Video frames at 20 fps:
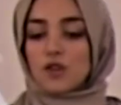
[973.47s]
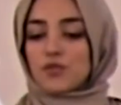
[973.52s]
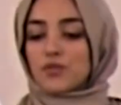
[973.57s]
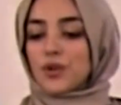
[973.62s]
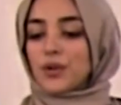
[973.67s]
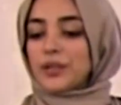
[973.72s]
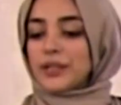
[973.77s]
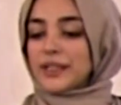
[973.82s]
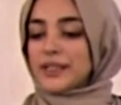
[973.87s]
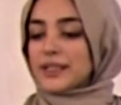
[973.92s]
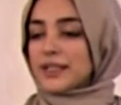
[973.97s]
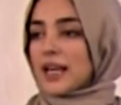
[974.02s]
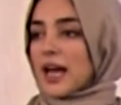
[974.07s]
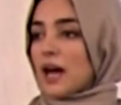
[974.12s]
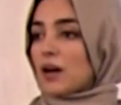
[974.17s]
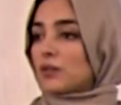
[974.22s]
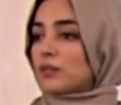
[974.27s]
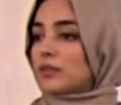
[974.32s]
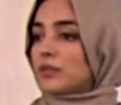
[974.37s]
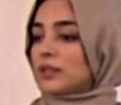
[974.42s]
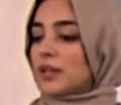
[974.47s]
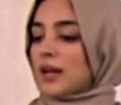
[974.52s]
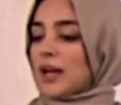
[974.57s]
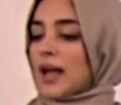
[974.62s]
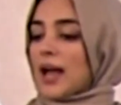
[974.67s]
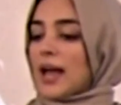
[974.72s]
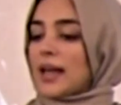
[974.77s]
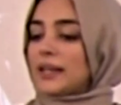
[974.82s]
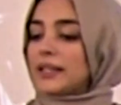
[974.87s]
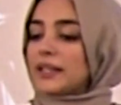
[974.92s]
Rolling down,
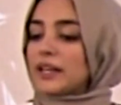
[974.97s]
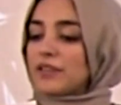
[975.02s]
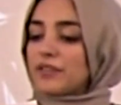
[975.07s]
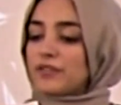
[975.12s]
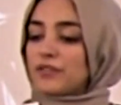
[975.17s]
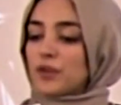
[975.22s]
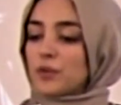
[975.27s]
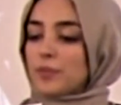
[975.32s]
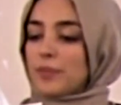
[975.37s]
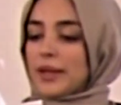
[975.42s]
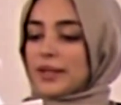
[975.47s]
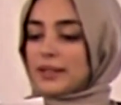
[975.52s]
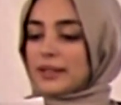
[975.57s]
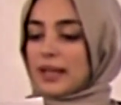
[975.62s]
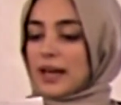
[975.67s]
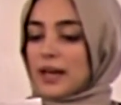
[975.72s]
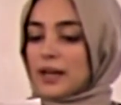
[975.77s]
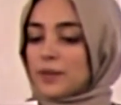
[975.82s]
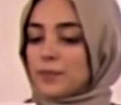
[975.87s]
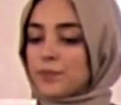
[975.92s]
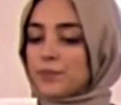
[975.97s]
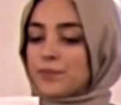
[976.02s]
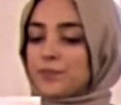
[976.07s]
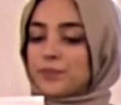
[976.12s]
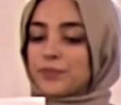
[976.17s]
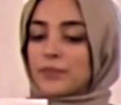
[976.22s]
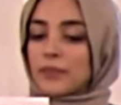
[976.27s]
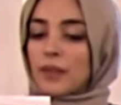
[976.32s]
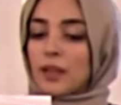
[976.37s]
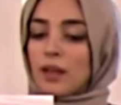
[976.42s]
Aliyah from Bethlehem.
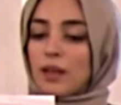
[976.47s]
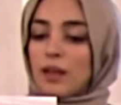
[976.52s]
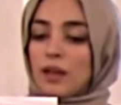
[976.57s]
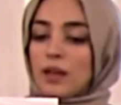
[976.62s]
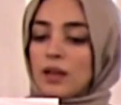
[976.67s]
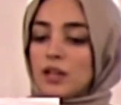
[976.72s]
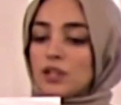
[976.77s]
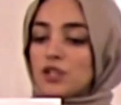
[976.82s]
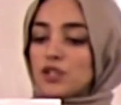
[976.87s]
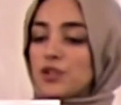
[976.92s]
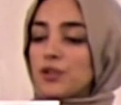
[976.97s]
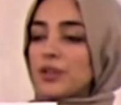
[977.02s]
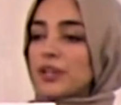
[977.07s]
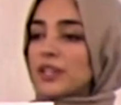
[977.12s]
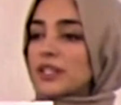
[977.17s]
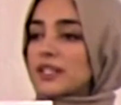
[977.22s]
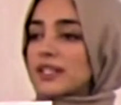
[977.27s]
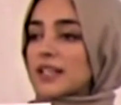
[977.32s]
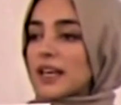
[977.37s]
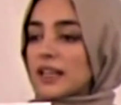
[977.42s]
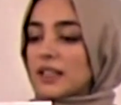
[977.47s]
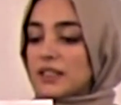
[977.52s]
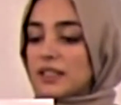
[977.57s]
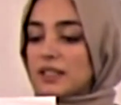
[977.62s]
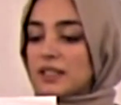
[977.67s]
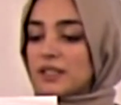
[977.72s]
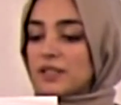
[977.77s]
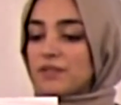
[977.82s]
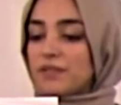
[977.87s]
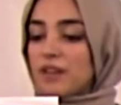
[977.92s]
During the
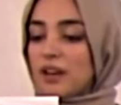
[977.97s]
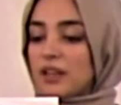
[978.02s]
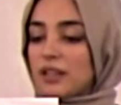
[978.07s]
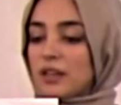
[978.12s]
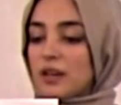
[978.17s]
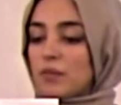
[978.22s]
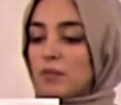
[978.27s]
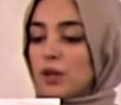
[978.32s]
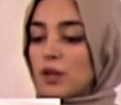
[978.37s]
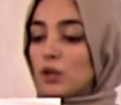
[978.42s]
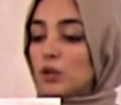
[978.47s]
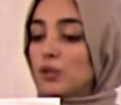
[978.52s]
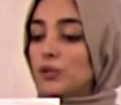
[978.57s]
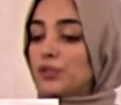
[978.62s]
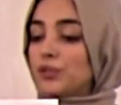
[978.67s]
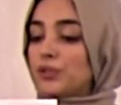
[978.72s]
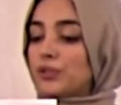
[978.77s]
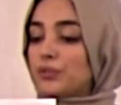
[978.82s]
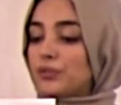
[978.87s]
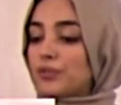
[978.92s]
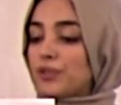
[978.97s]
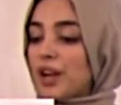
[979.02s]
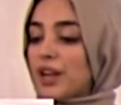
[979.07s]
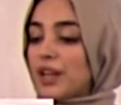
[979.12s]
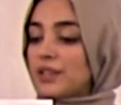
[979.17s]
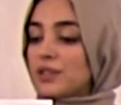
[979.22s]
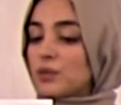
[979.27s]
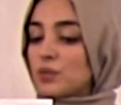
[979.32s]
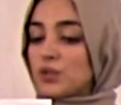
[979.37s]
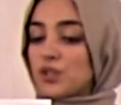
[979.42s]
Second Intifada, my older
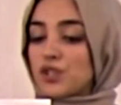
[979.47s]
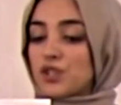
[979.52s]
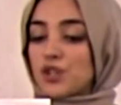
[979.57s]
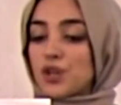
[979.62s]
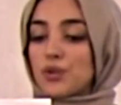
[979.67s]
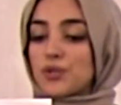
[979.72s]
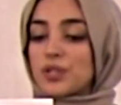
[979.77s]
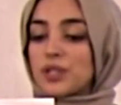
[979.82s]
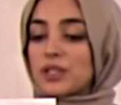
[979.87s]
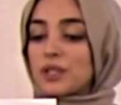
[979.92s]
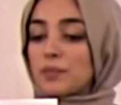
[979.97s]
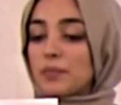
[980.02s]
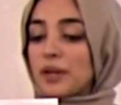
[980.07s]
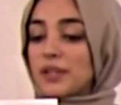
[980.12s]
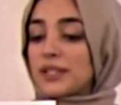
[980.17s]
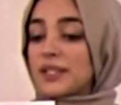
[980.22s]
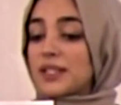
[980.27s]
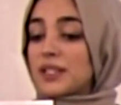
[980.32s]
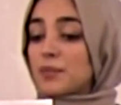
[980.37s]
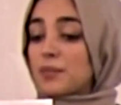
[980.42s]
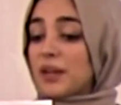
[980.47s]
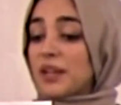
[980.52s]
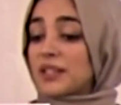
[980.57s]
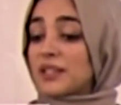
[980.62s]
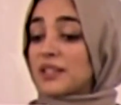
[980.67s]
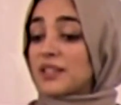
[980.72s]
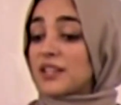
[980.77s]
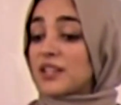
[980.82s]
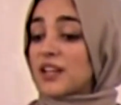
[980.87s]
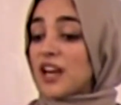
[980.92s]
friend was chosen to
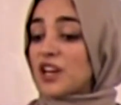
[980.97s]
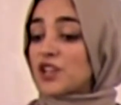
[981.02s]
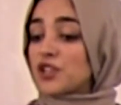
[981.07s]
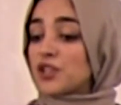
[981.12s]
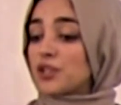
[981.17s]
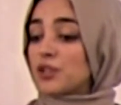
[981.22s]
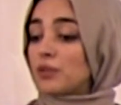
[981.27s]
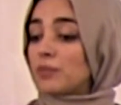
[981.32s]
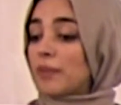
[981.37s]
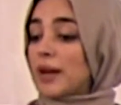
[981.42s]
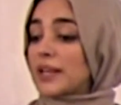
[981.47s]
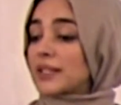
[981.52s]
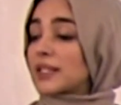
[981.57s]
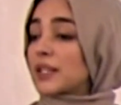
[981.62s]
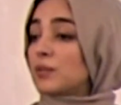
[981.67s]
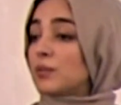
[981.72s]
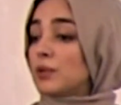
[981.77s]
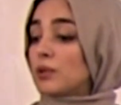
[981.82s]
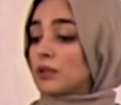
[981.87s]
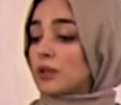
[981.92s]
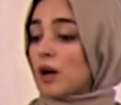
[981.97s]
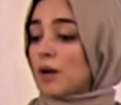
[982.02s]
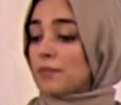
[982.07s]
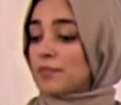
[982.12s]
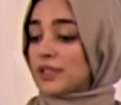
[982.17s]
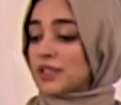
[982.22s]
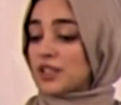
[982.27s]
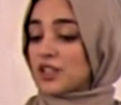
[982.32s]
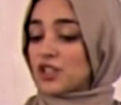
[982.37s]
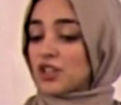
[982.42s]
participate in the national basketball
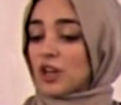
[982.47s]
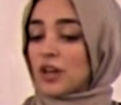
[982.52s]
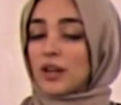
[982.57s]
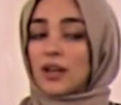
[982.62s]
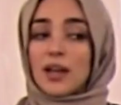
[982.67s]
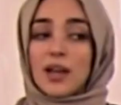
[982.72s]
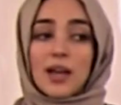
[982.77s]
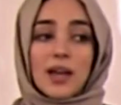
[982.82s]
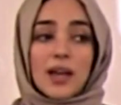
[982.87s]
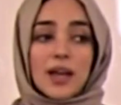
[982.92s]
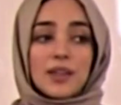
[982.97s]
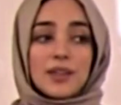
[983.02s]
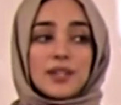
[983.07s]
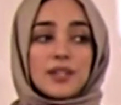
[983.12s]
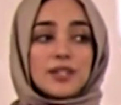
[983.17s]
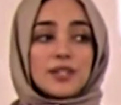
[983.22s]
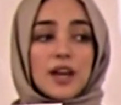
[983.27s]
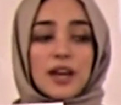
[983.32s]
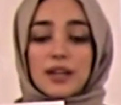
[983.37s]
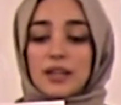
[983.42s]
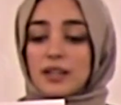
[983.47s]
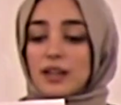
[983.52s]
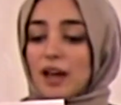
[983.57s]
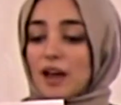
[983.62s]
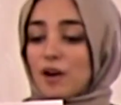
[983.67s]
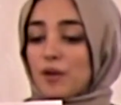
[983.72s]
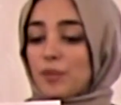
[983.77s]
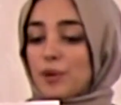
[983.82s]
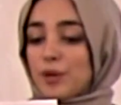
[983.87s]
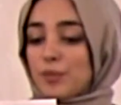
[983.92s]
competition in the United
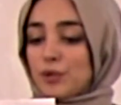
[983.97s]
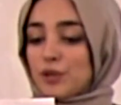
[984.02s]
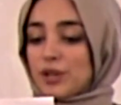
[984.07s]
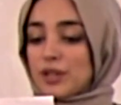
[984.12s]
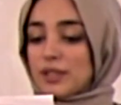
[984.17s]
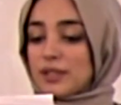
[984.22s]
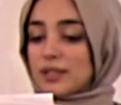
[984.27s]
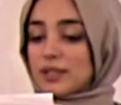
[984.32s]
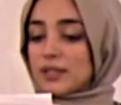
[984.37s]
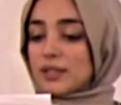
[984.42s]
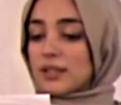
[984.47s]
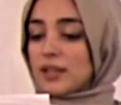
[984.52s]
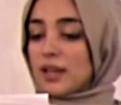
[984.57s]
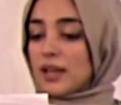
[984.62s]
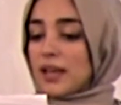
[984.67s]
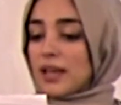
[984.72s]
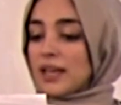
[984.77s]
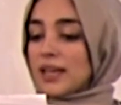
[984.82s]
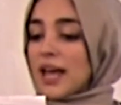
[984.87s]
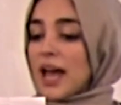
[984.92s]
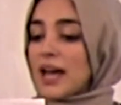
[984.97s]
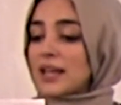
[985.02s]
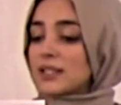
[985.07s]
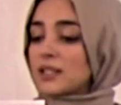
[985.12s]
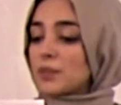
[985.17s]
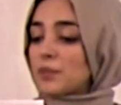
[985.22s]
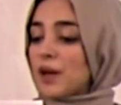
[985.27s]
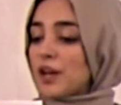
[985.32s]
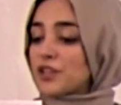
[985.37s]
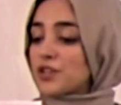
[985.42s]
Arab Emirates. He had
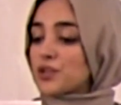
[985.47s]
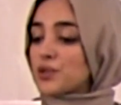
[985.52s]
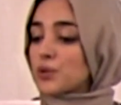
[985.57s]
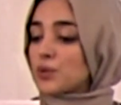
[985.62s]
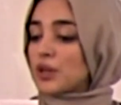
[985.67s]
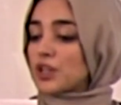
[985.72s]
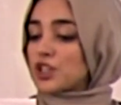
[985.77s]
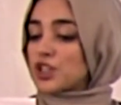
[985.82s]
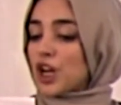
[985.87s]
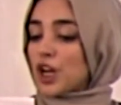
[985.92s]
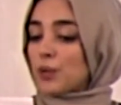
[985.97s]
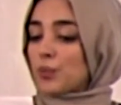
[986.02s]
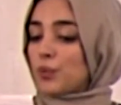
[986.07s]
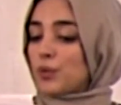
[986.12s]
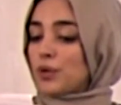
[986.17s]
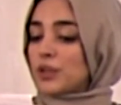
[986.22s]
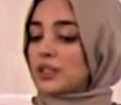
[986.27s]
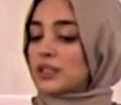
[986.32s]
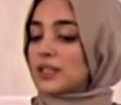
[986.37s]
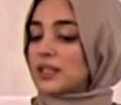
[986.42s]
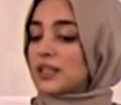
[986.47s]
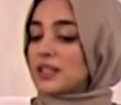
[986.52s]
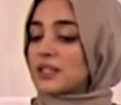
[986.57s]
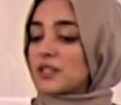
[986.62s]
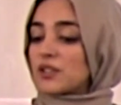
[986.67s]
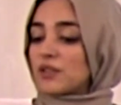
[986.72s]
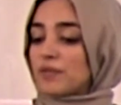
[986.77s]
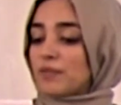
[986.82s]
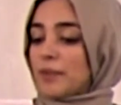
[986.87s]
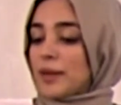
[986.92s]
to pass through a checkpoint
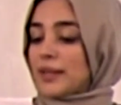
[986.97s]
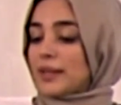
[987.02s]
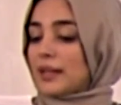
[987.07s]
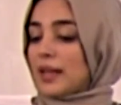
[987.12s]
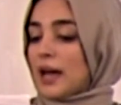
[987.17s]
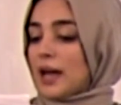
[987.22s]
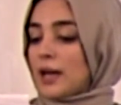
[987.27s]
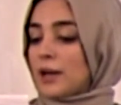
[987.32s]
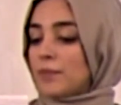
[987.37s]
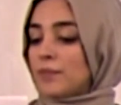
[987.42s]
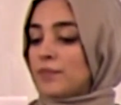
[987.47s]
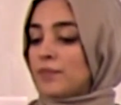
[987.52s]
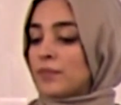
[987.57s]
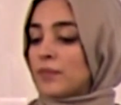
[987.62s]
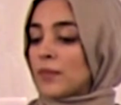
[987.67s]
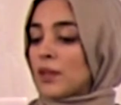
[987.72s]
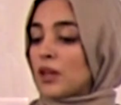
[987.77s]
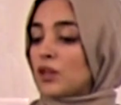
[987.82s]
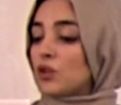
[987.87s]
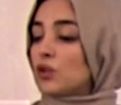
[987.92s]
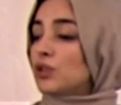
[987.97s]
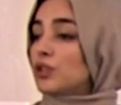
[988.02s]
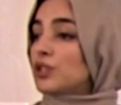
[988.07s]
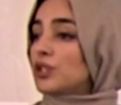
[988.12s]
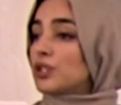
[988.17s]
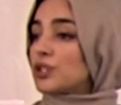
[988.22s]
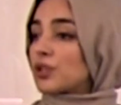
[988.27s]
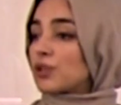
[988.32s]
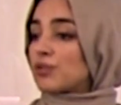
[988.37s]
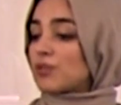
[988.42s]
east of Bethlehem in
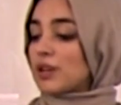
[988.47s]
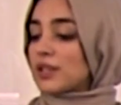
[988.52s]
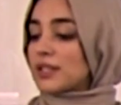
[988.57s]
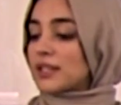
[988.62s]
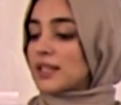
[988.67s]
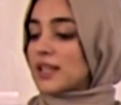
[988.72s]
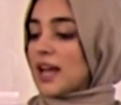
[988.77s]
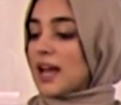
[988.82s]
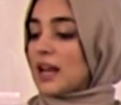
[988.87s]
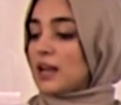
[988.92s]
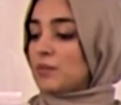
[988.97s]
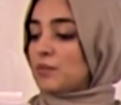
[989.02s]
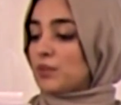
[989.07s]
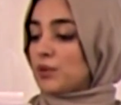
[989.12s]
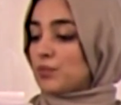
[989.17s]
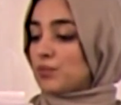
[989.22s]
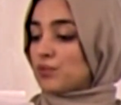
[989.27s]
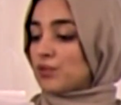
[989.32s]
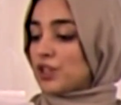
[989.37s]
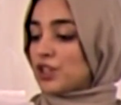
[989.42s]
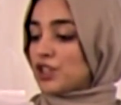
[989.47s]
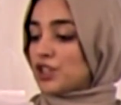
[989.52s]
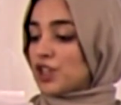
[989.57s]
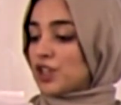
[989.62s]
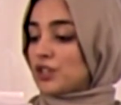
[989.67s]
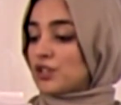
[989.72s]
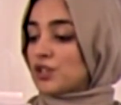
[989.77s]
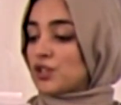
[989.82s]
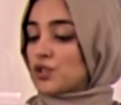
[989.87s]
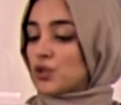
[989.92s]
order to cross the Allenby
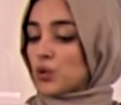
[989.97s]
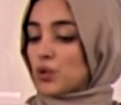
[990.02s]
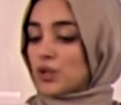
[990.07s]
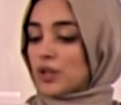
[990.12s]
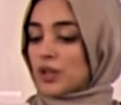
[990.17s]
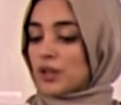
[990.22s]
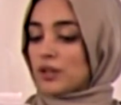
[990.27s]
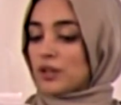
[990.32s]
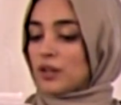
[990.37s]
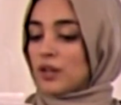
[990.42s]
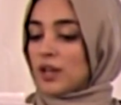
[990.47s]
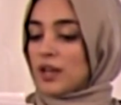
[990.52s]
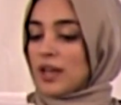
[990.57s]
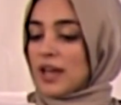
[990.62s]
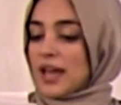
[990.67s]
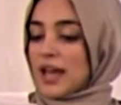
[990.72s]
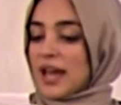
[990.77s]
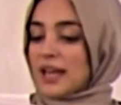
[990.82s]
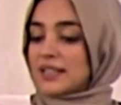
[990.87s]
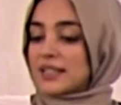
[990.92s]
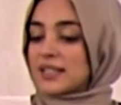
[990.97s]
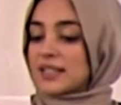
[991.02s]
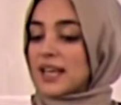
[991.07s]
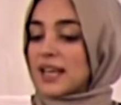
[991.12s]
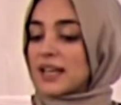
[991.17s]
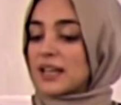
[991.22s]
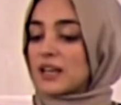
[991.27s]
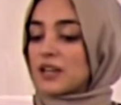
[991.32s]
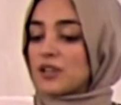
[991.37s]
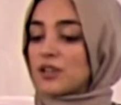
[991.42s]
Bridge into Jordan and
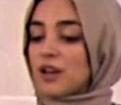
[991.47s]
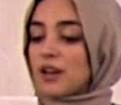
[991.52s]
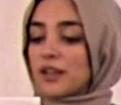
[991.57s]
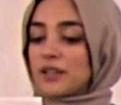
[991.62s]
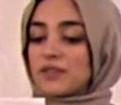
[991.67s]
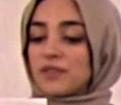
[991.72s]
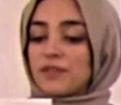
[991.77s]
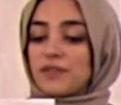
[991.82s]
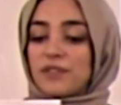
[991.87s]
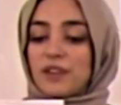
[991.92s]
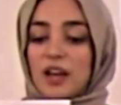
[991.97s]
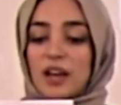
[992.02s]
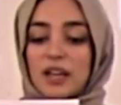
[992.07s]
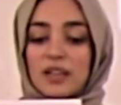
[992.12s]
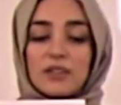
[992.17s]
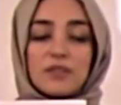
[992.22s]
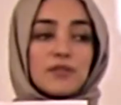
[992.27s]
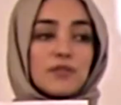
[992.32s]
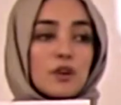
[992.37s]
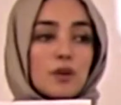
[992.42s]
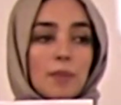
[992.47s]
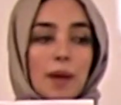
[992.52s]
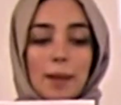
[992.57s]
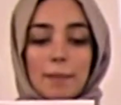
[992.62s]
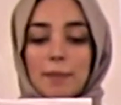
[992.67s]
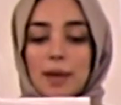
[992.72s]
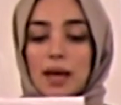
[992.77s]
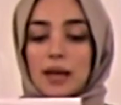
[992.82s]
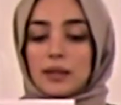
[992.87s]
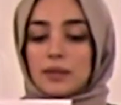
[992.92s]
take a night flight from
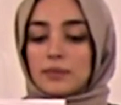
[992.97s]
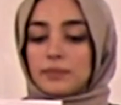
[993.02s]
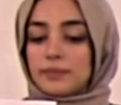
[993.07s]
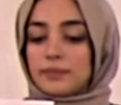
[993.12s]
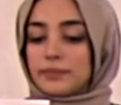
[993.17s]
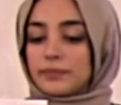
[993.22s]
Amman.